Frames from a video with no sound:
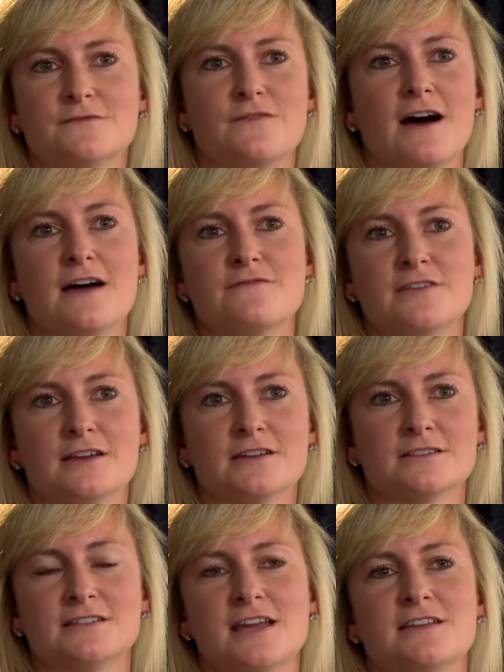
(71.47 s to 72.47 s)
five
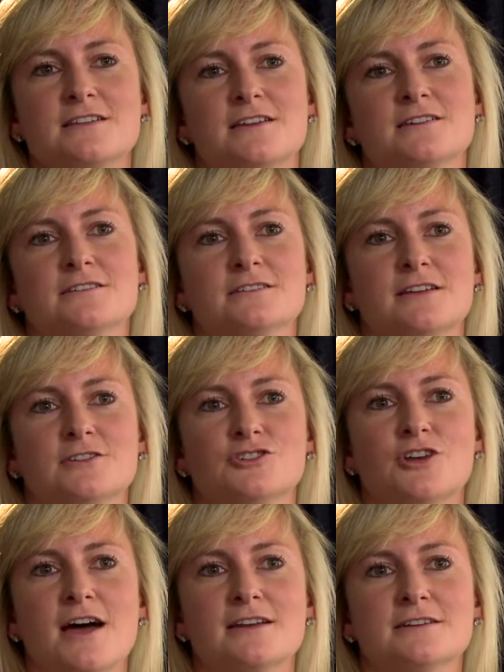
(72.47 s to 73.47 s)
years, 10 years in
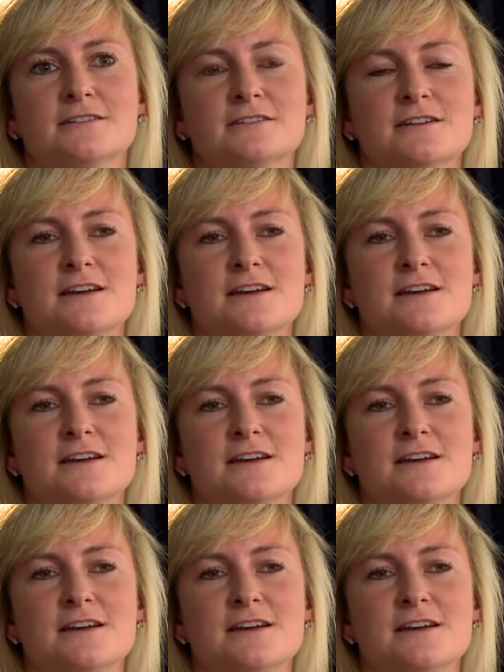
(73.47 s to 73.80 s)
China?